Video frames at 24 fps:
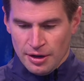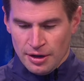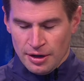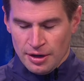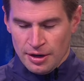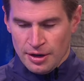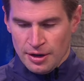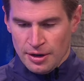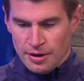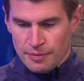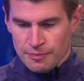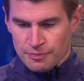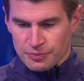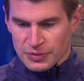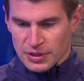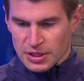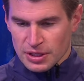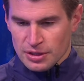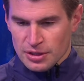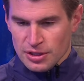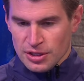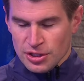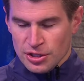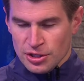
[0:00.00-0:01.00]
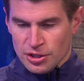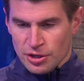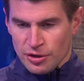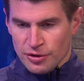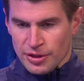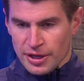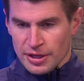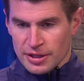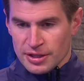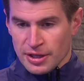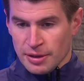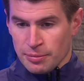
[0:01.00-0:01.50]
Um, you
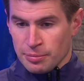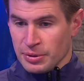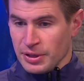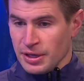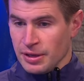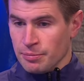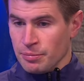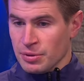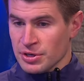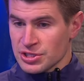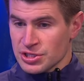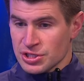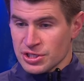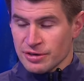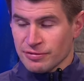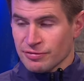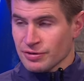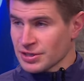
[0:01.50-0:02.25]
know, they, they play a bunch of